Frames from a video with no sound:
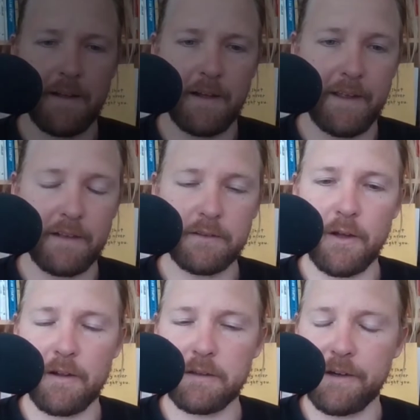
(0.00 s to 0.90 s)
Yeah, a
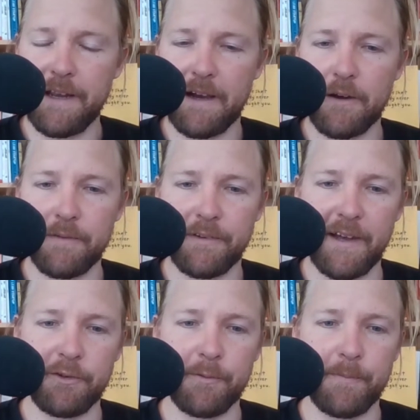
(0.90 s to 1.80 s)
lot in our
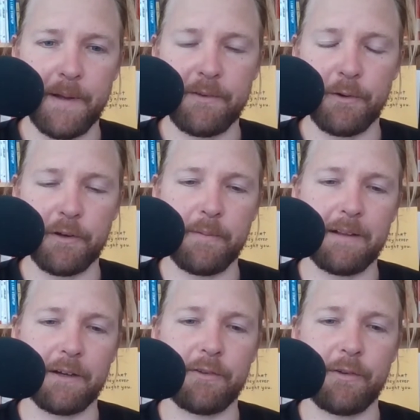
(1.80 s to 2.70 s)
conversation we've been talking
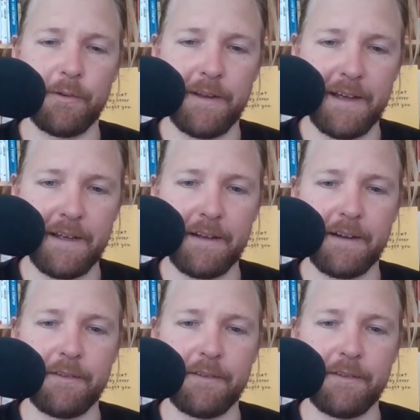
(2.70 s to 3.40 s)
about like 2D